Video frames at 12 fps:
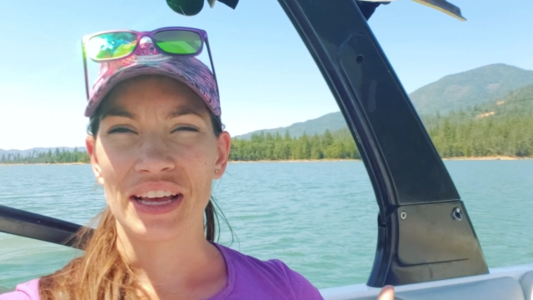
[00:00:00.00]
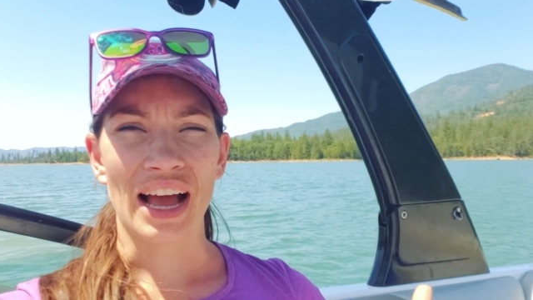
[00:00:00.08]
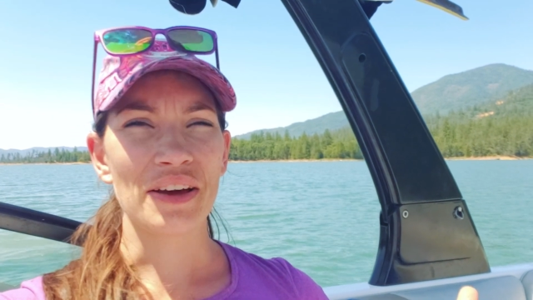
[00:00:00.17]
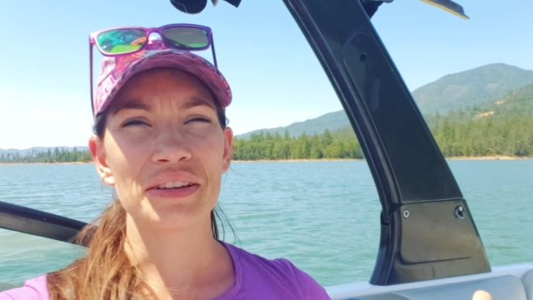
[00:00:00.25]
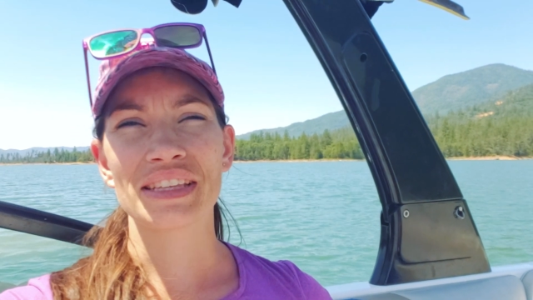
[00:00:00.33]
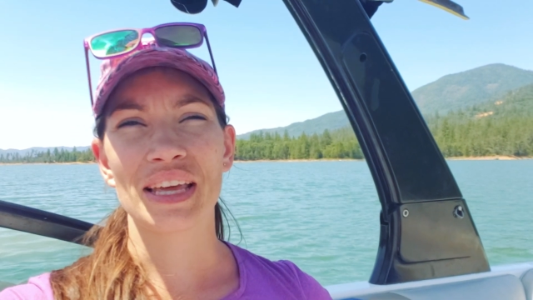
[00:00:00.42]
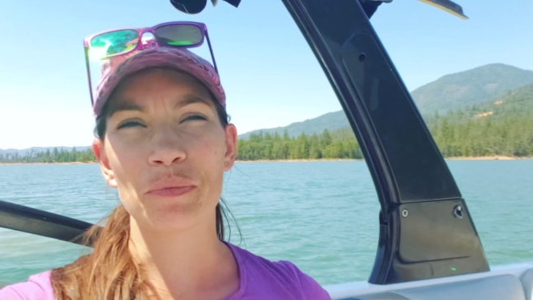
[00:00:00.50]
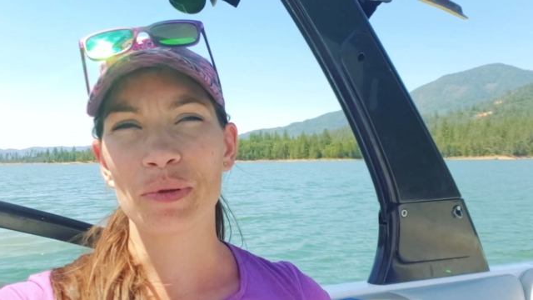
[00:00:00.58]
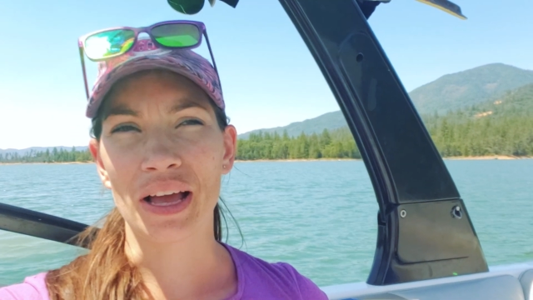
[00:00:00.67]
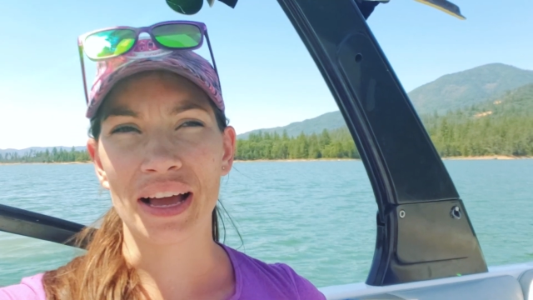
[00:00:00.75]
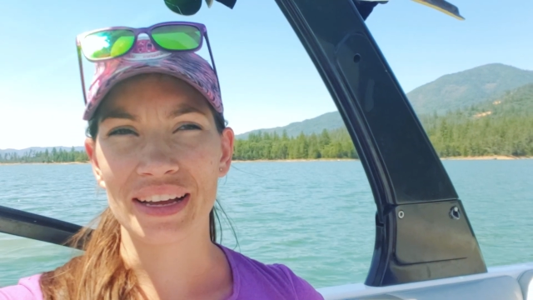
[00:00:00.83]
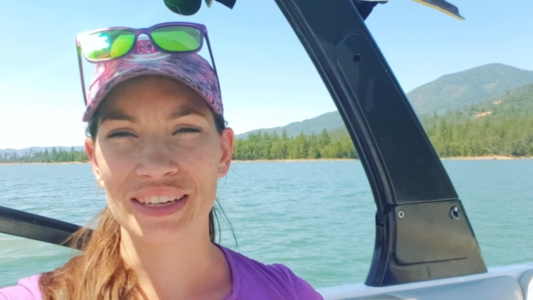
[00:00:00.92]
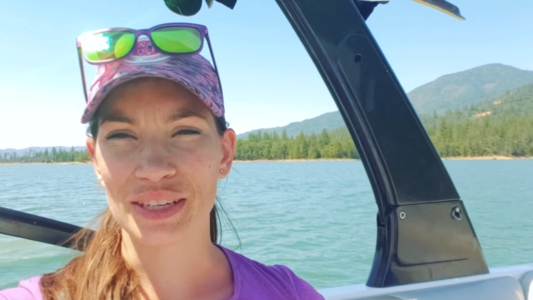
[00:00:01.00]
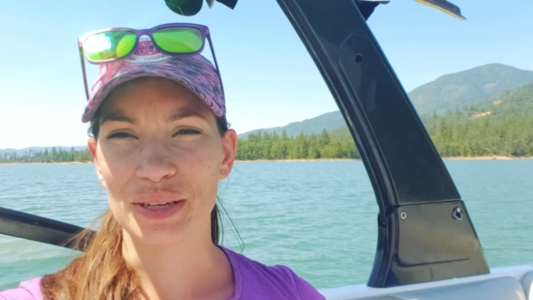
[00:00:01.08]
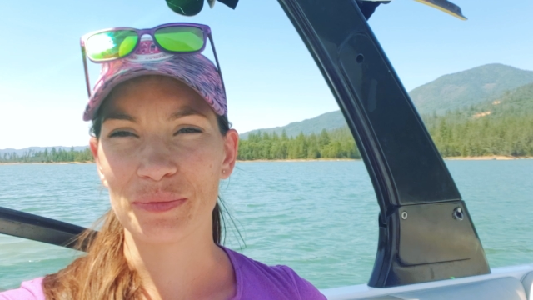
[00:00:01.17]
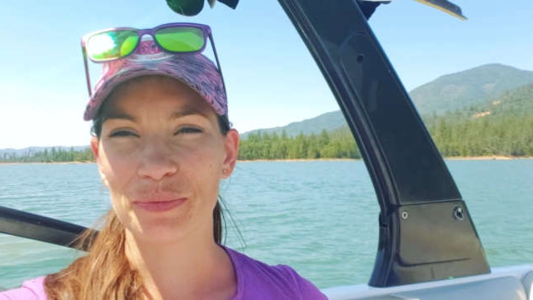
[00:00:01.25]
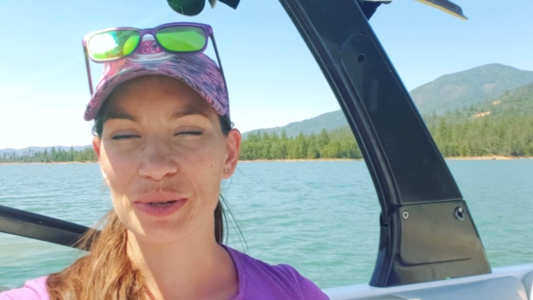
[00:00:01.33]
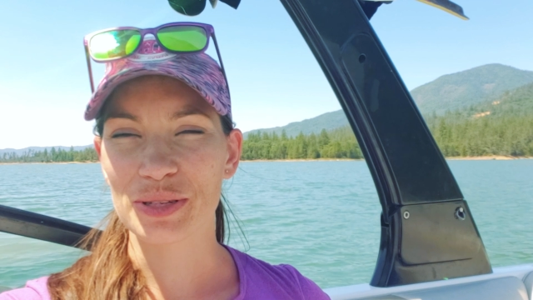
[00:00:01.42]
how does that apply to
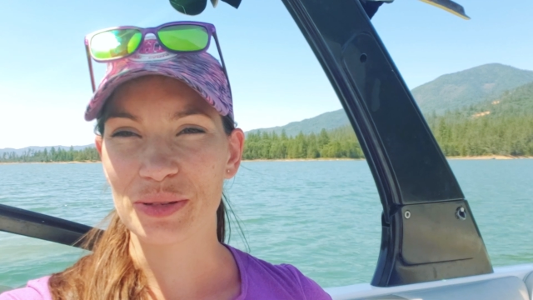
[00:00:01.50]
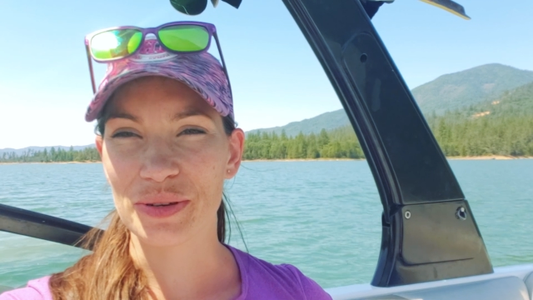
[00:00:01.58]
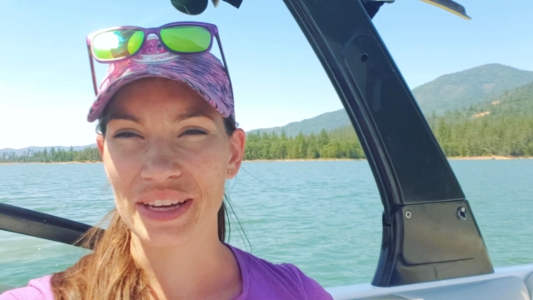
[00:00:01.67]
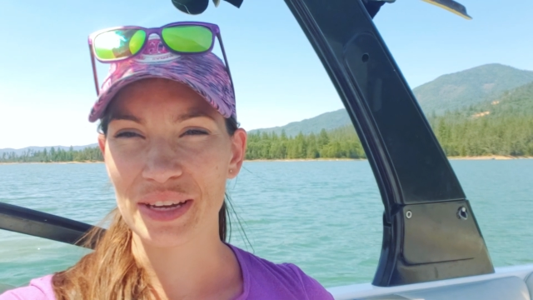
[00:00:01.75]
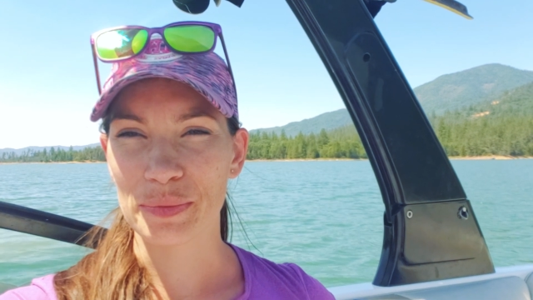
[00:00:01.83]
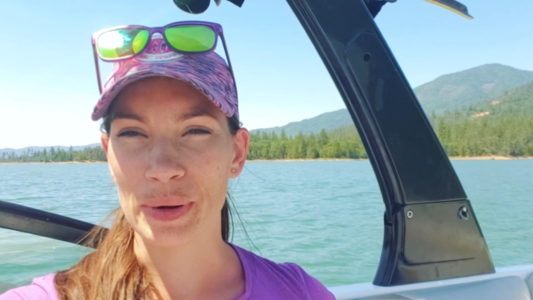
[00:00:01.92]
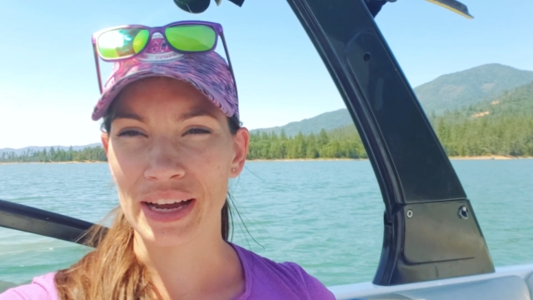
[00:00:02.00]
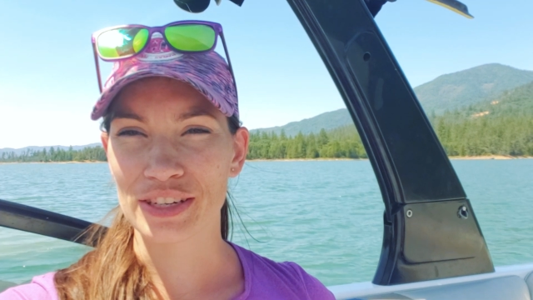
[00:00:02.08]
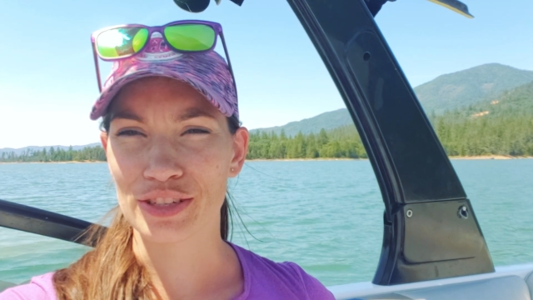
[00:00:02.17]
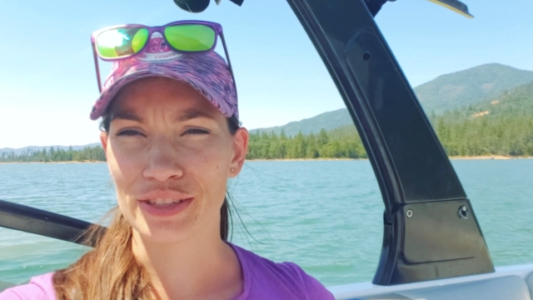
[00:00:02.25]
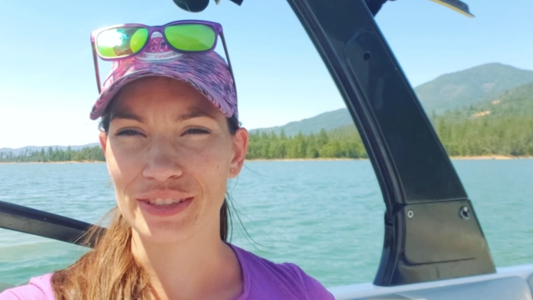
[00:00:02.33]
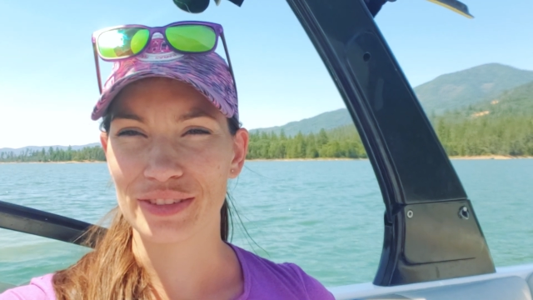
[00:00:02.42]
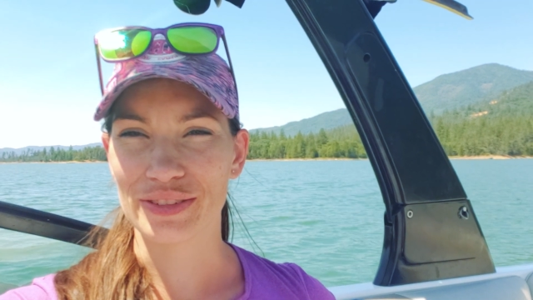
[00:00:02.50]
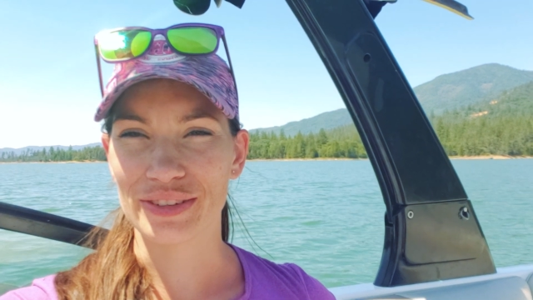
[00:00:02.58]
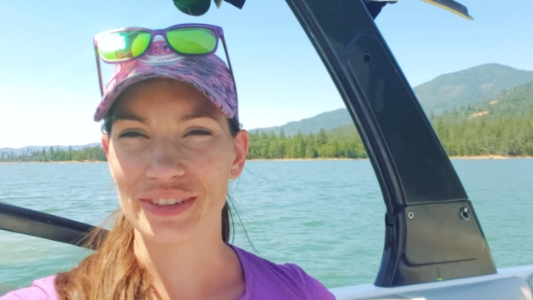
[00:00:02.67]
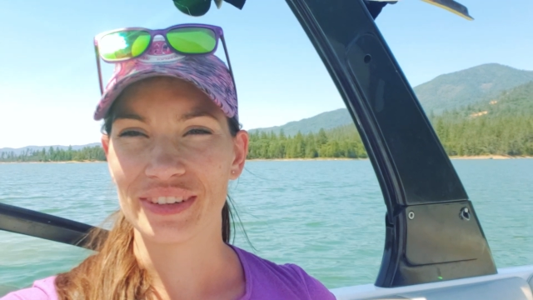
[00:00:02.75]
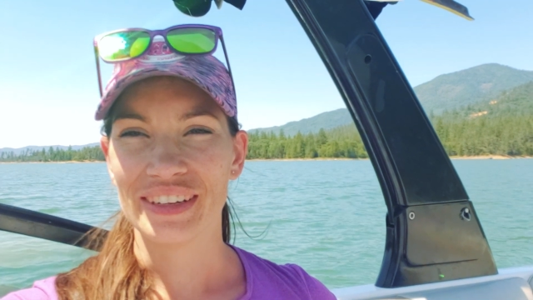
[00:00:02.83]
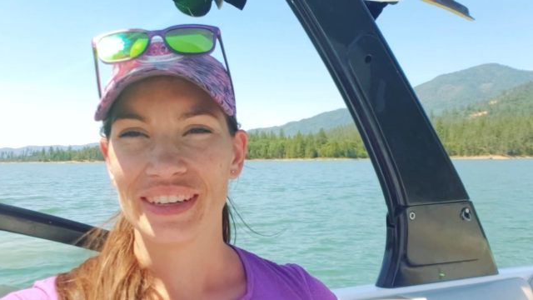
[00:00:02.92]
pursuing your passions or